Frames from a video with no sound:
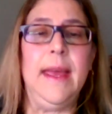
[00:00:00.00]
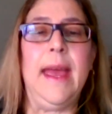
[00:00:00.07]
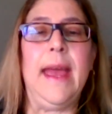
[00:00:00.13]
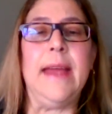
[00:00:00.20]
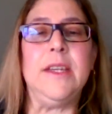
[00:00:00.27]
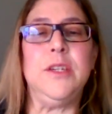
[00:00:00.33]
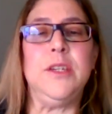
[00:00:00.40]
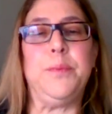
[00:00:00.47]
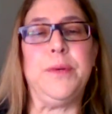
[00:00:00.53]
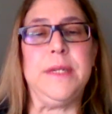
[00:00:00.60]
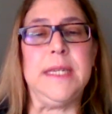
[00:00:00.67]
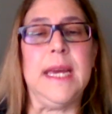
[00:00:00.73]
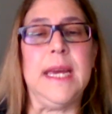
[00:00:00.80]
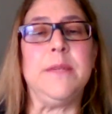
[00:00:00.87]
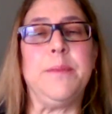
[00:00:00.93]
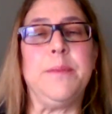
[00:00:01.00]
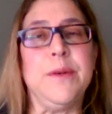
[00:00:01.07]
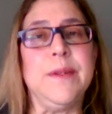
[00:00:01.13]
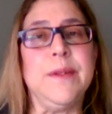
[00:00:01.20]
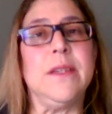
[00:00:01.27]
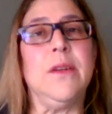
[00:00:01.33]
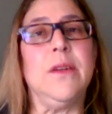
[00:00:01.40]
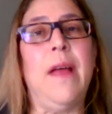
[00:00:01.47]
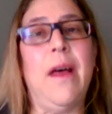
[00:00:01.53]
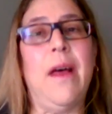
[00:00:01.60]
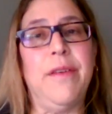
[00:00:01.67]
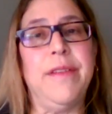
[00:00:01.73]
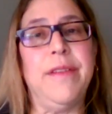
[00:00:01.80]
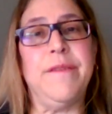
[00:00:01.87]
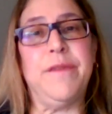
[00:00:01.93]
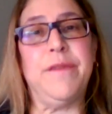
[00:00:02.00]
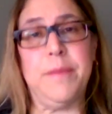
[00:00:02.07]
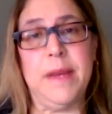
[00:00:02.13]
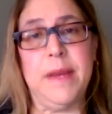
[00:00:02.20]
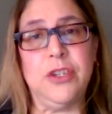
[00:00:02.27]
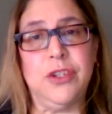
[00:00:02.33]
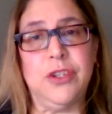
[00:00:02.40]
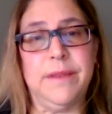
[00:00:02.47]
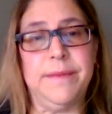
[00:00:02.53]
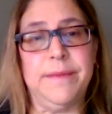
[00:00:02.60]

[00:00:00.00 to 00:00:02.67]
and to protect personal health information.